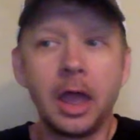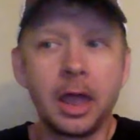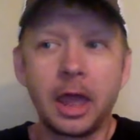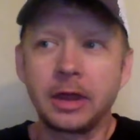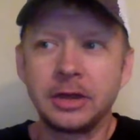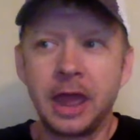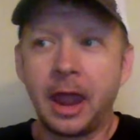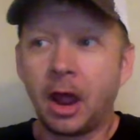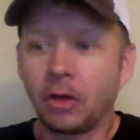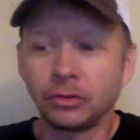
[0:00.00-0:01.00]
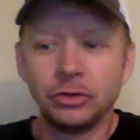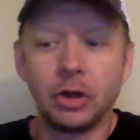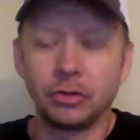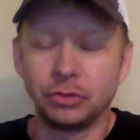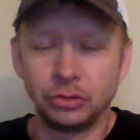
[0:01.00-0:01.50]
and, and, now, you
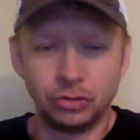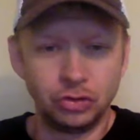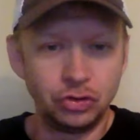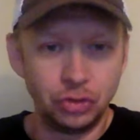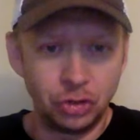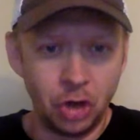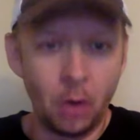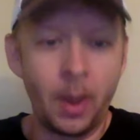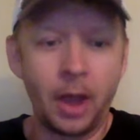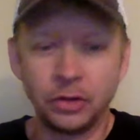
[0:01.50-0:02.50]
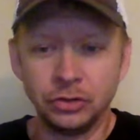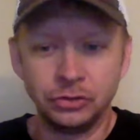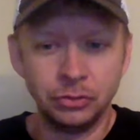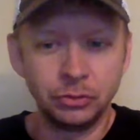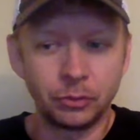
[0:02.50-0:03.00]
know, you, you go out, you
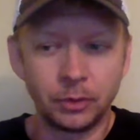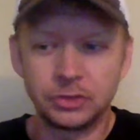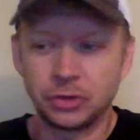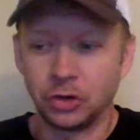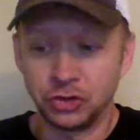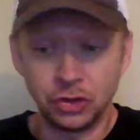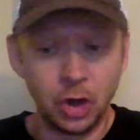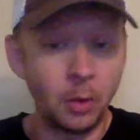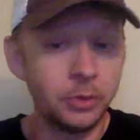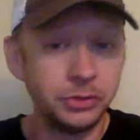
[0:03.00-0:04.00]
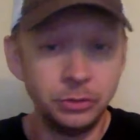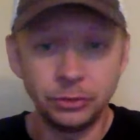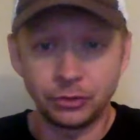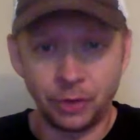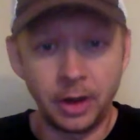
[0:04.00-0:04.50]
do the research, you go and do
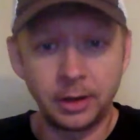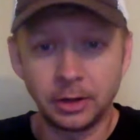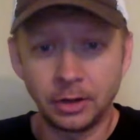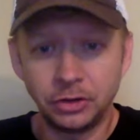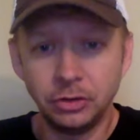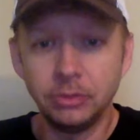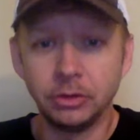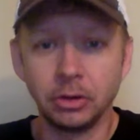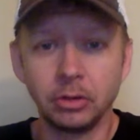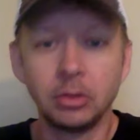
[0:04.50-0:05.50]
the training like you do,